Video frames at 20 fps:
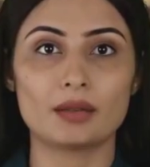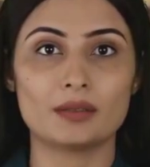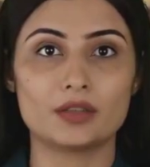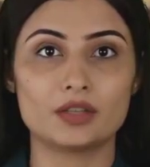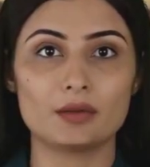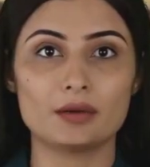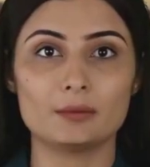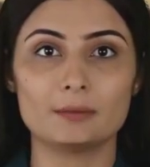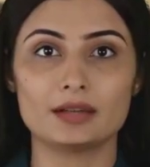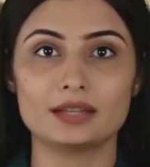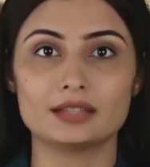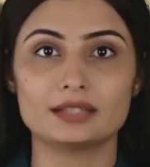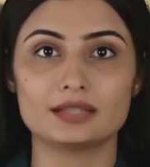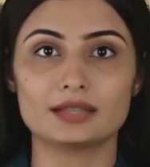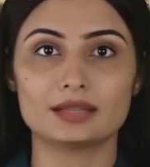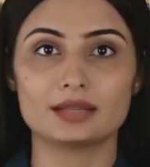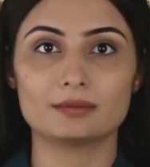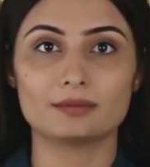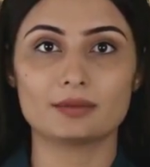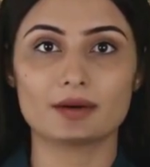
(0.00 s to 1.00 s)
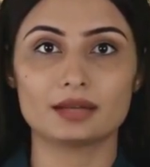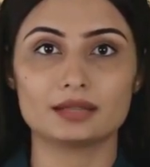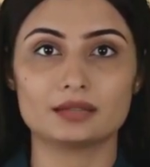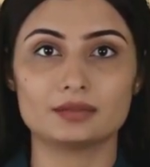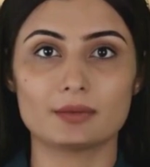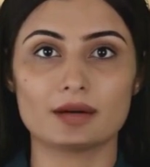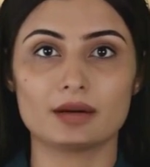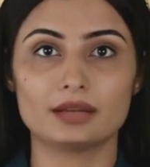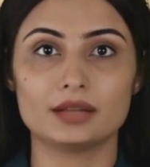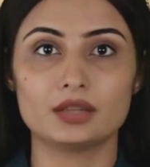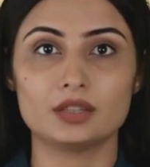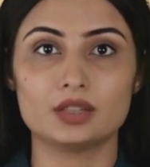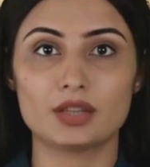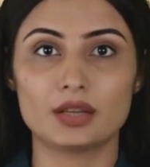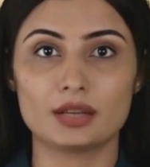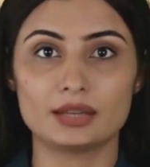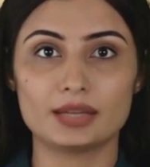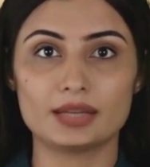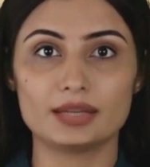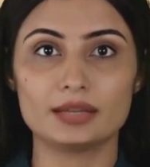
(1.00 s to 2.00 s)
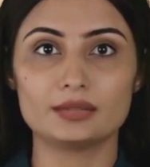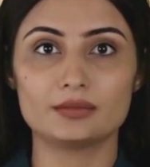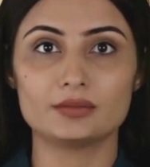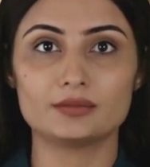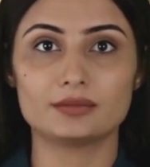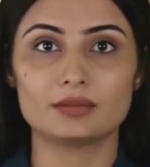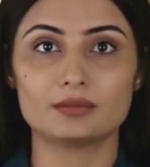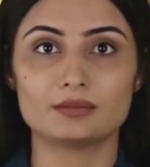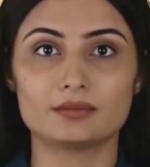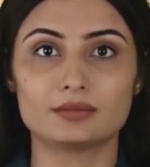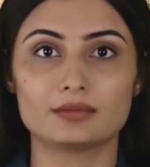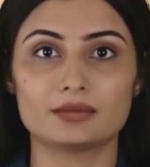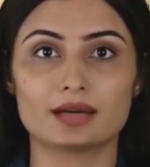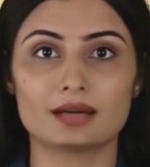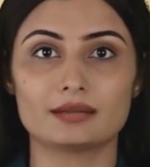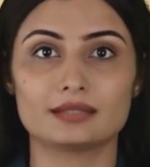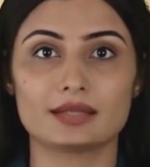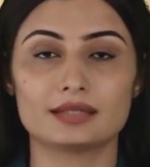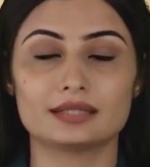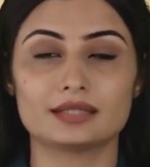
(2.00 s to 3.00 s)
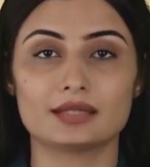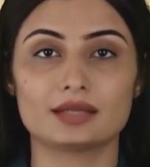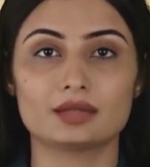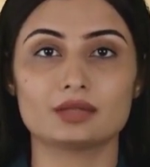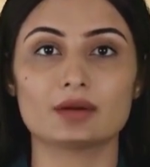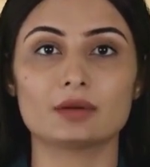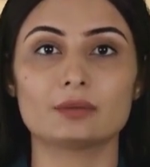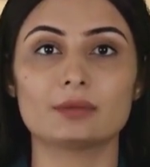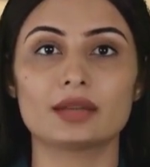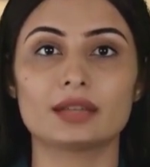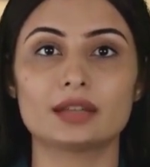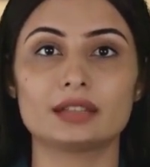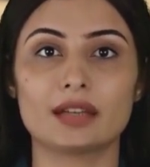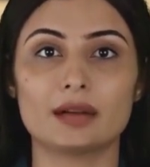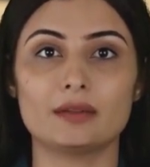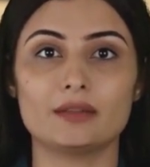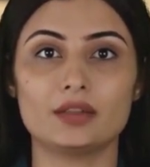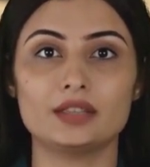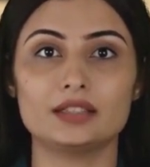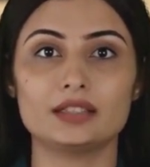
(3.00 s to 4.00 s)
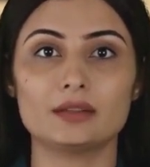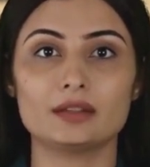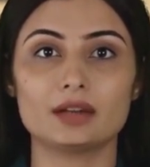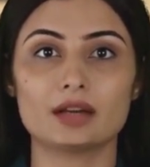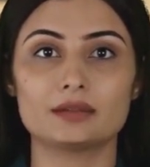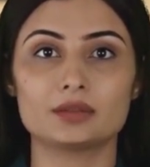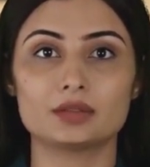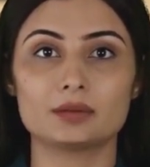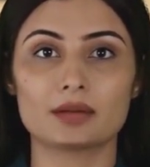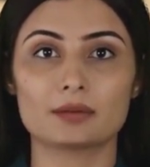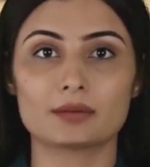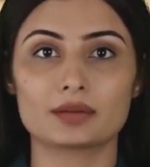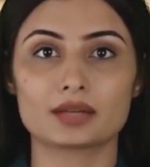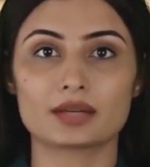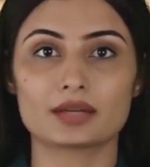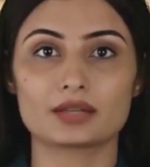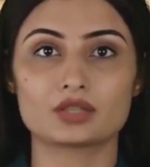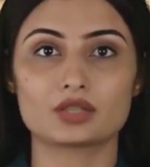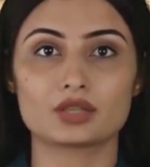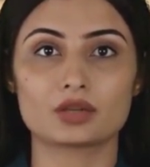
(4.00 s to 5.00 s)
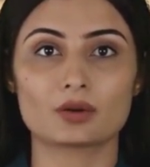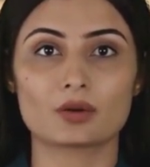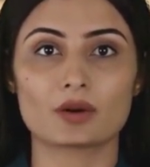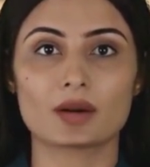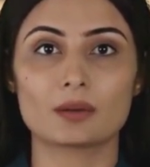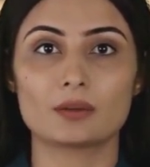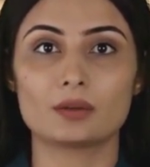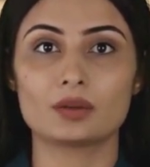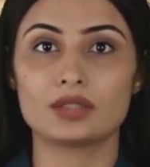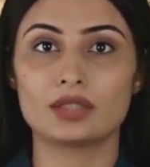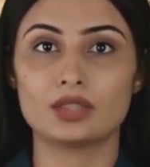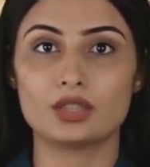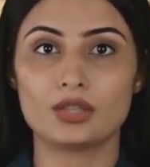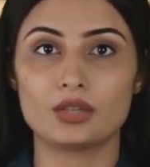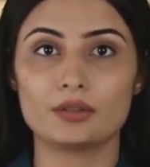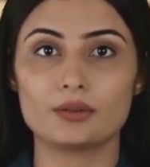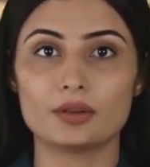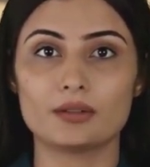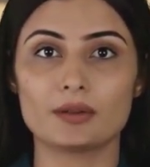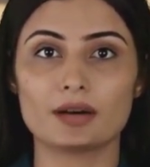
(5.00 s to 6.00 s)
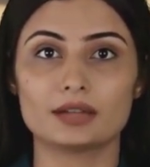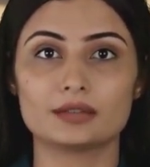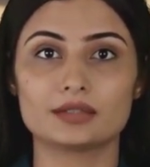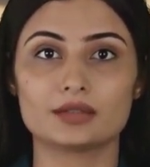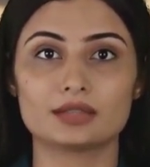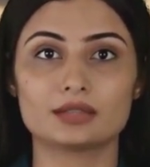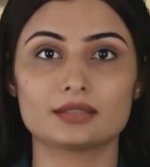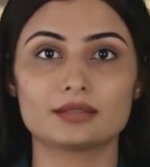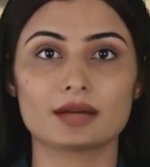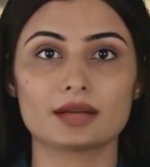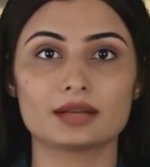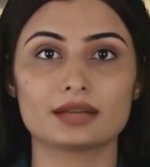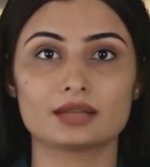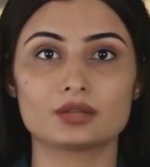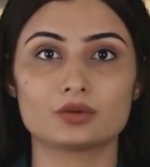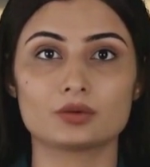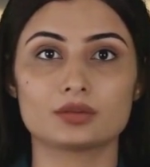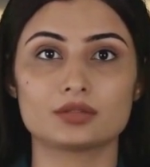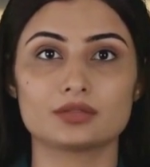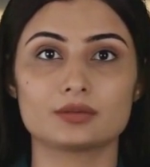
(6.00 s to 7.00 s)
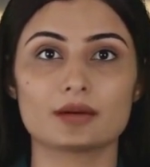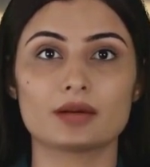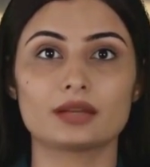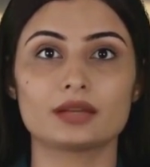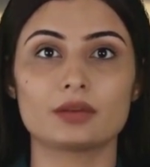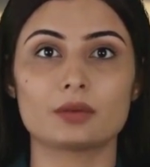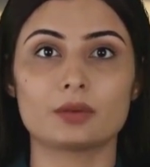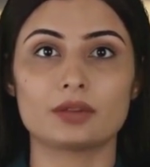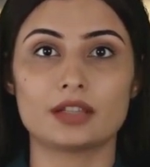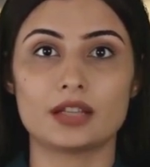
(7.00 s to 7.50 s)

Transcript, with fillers: customer base signifies market share gains. Assessing a company's efforts in customer retention or acquisition provides insight into its market